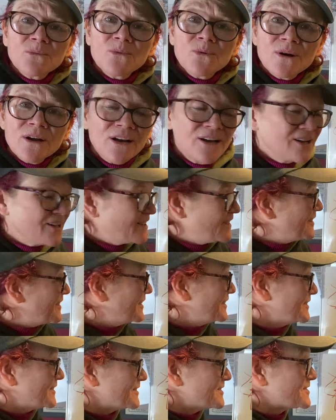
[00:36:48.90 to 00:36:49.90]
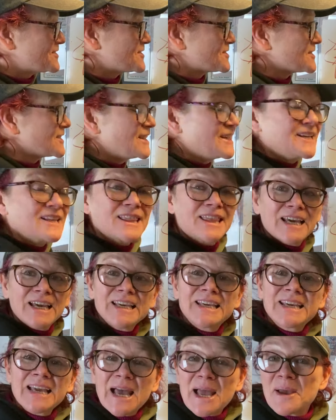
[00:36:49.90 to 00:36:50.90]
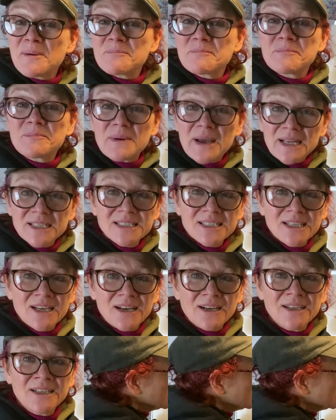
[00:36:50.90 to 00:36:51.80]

worse, they get better.